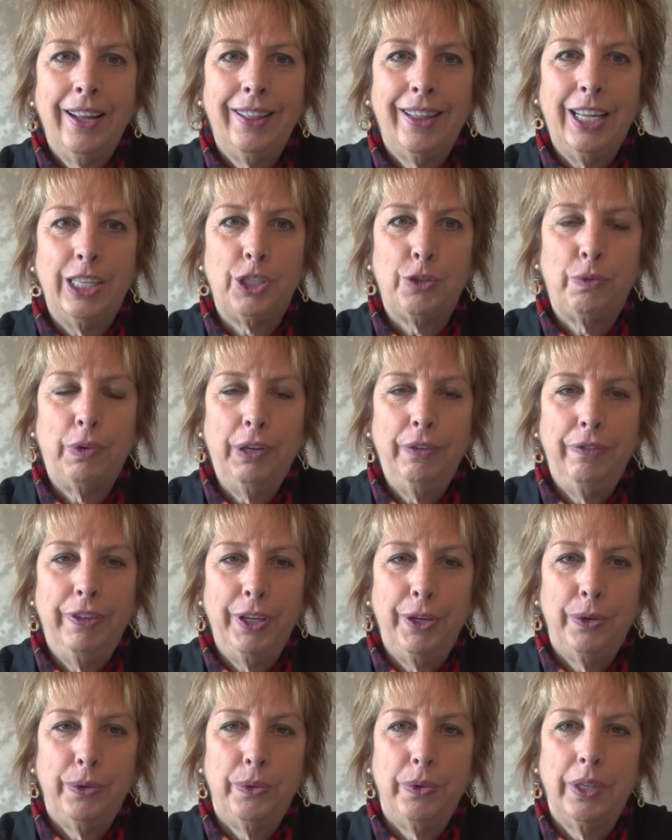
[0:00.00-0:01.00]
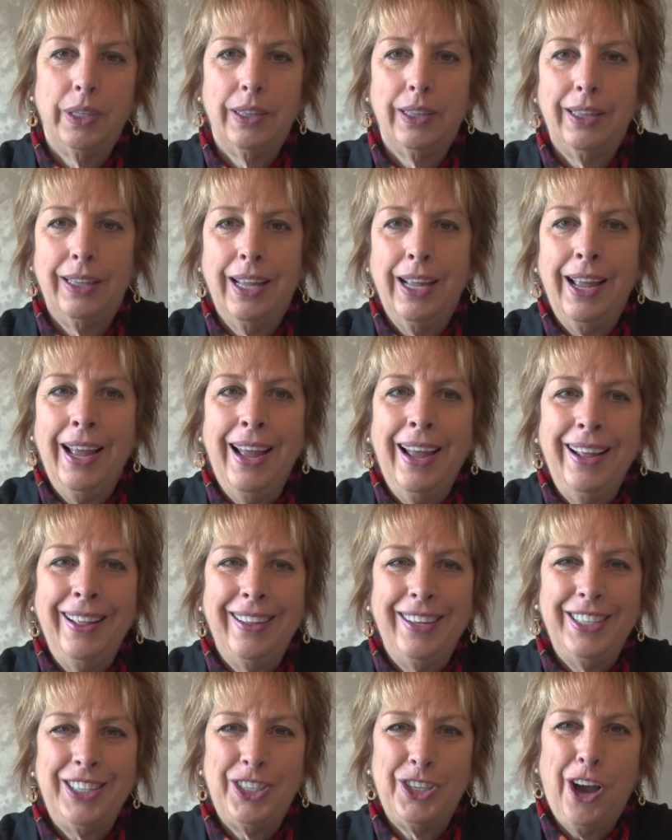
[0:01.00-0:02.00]
Let's review.
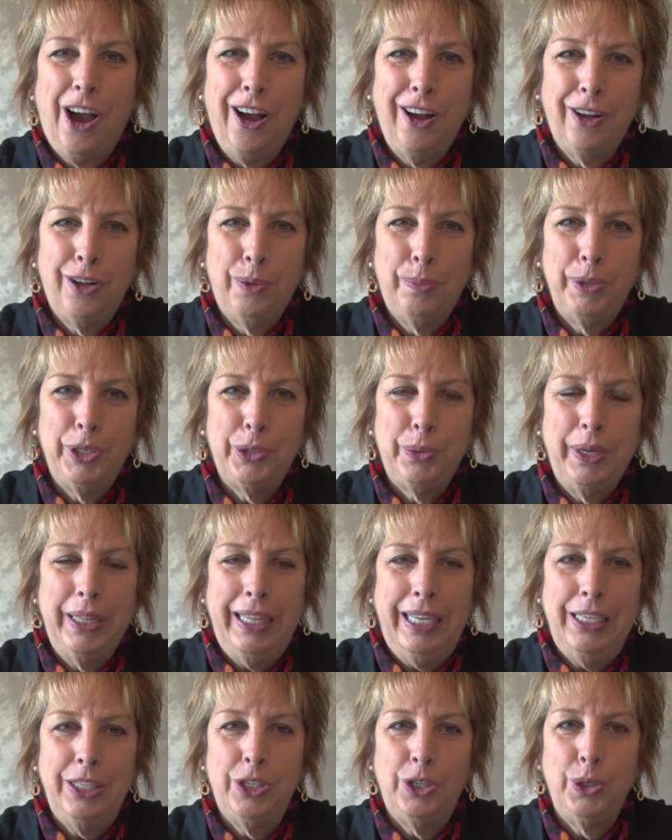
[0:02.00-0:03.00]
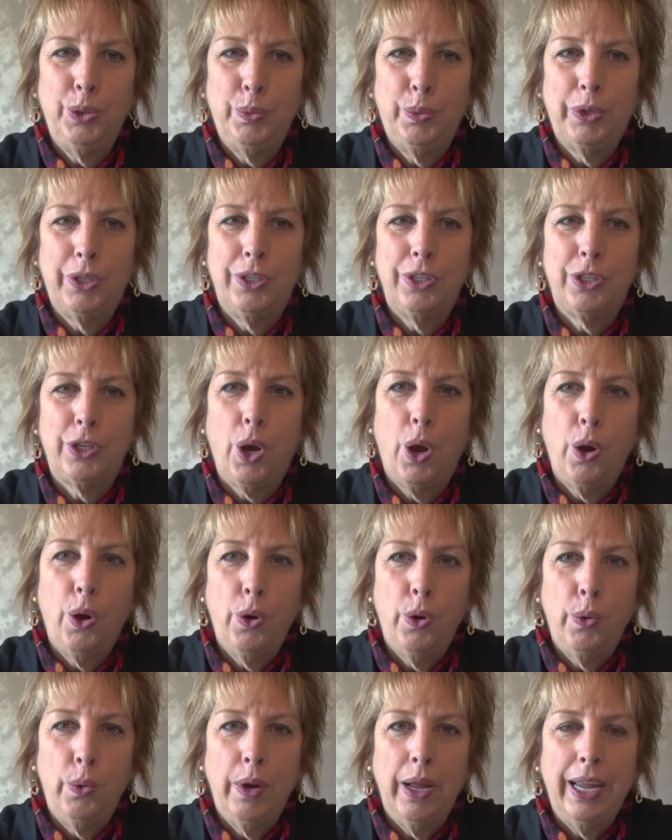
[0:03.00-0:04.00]
Let's toggle between these two words,
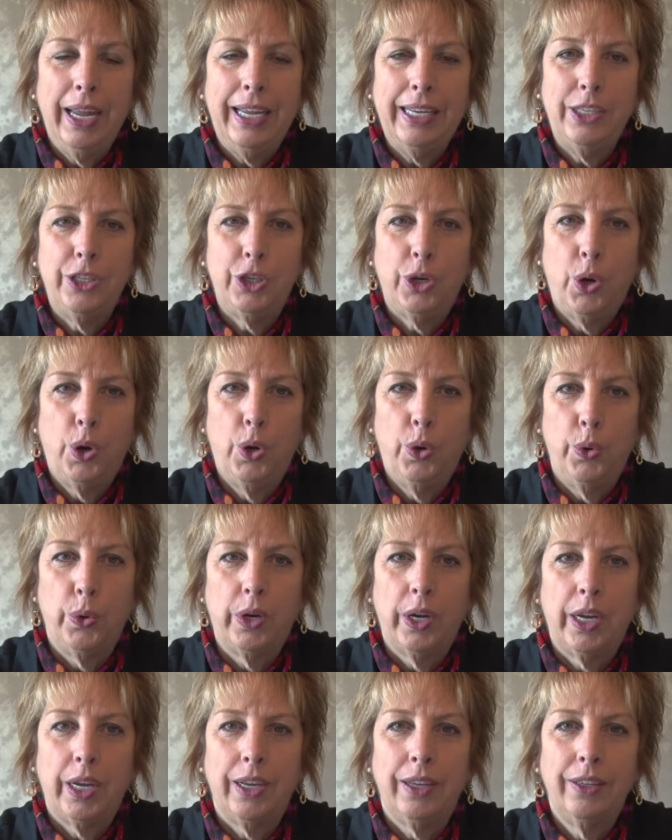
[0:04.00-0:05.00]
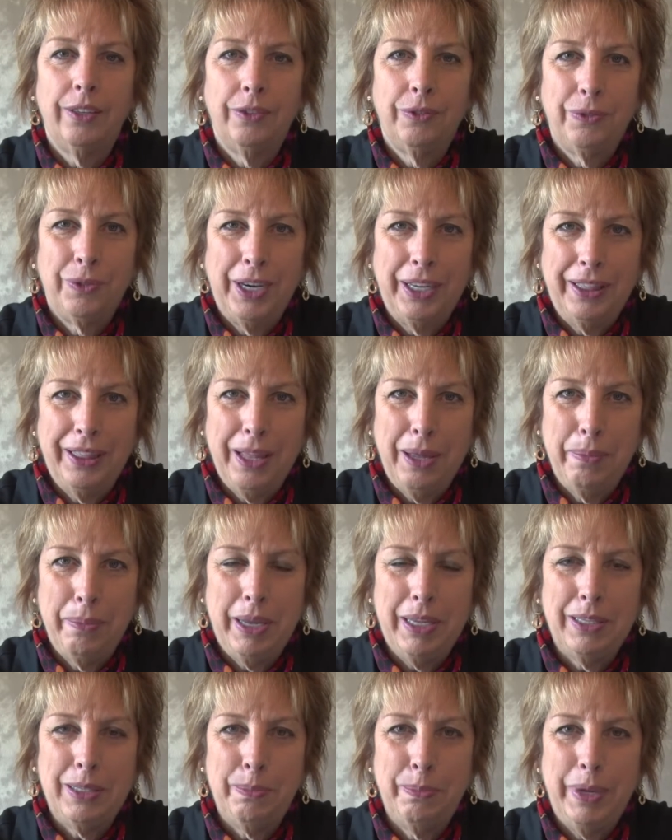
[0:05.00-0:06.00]
O and oak. Write them
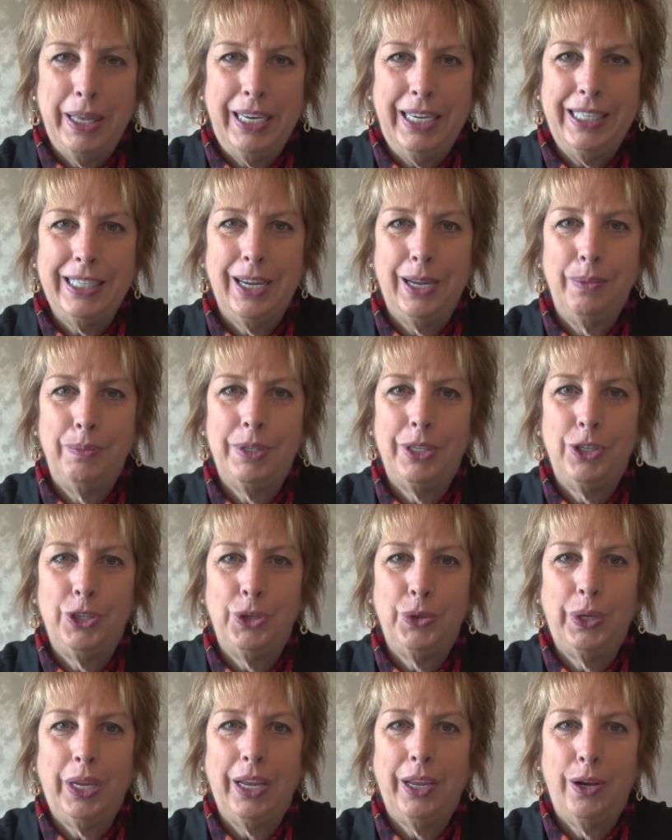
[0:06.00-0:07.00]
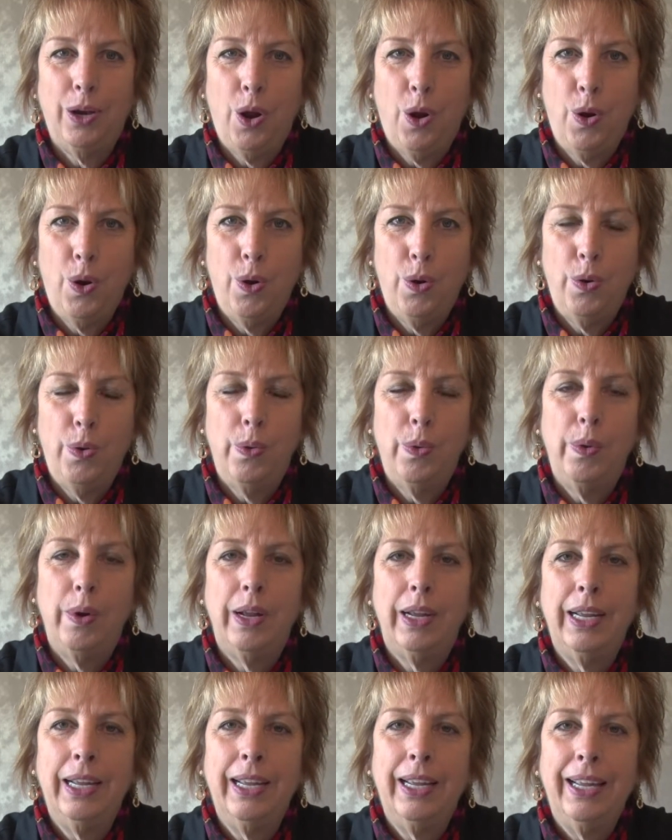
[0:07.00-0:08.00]
as many times as you can. O
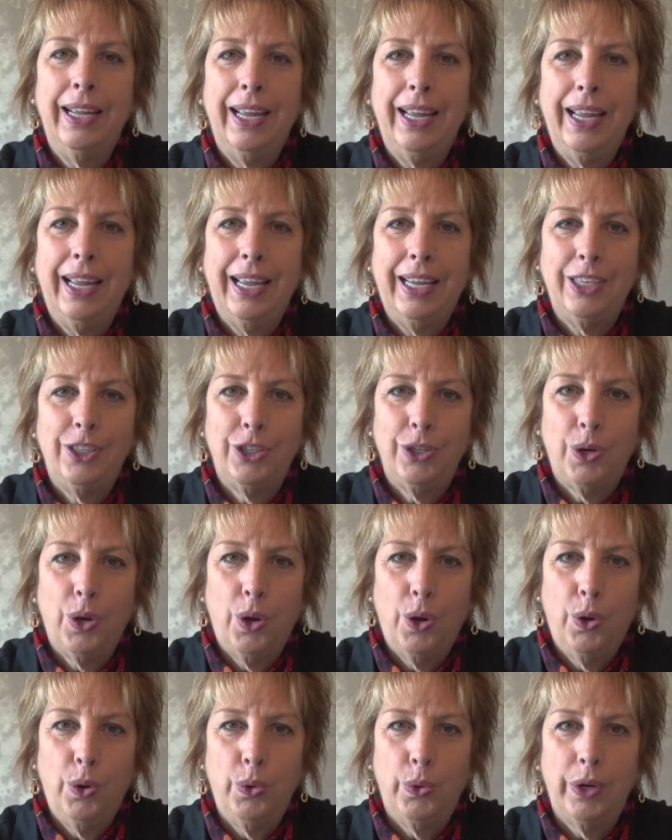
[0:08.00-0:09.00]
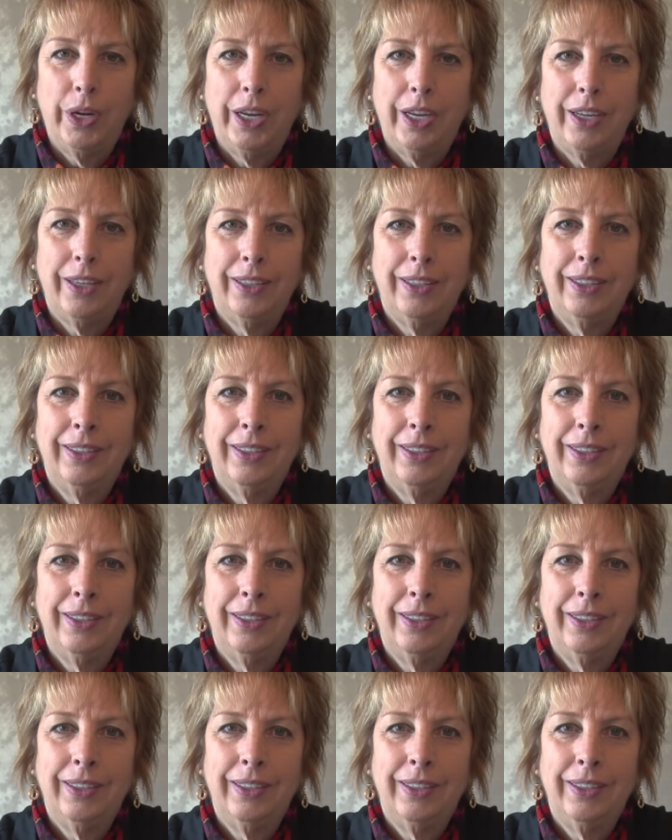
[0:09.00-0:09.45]
and oak.